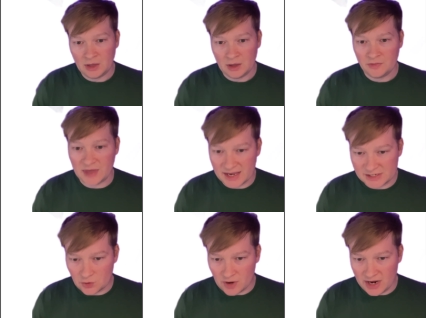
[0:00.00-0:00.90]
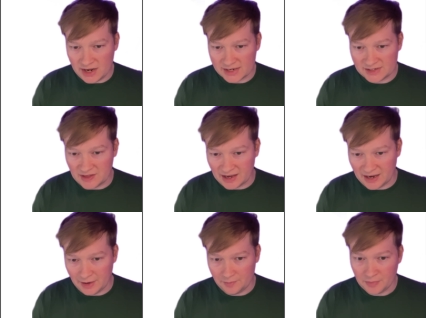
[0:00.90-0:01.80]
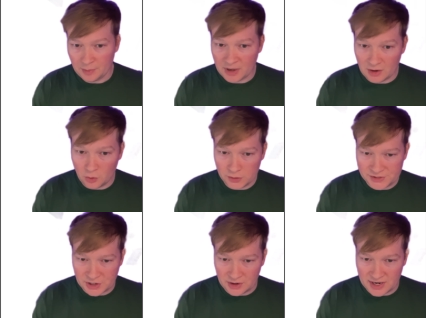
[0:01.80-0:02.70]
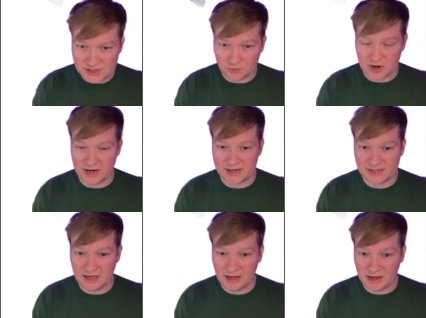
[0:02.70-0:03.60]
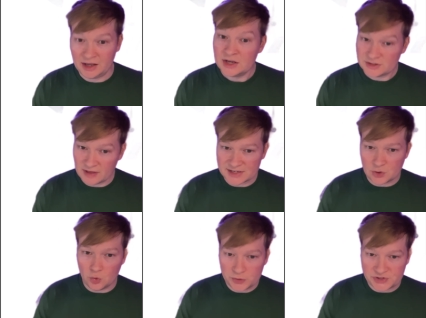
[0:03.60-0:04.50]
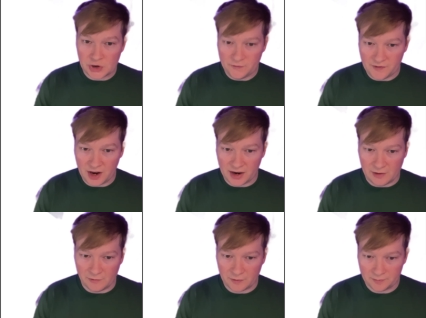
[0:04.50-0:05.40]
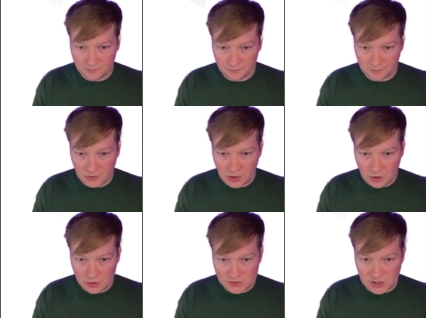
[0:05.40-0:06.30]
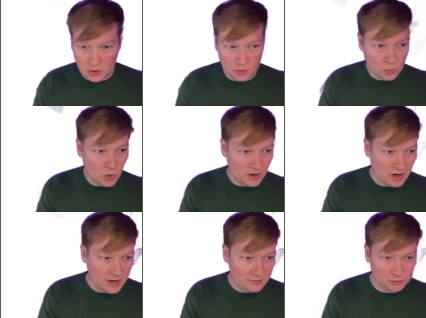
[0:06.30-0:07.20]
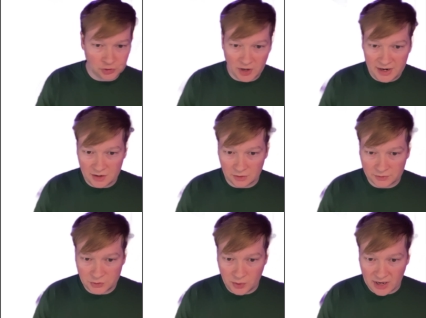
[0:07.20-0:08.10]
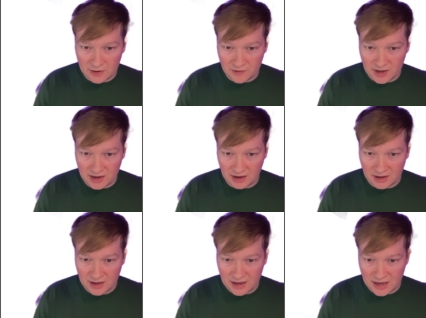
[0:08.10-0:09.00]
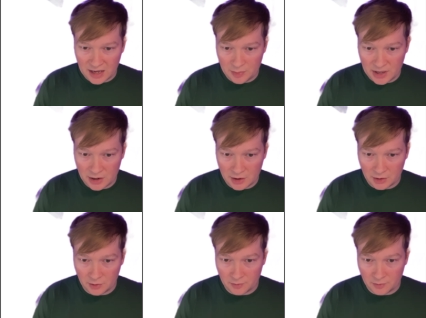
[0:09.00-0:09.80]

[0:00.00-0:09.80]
There's a radius there, but also here's a radius here. So that's also 5. So what kind of triangle do we have here? ABO.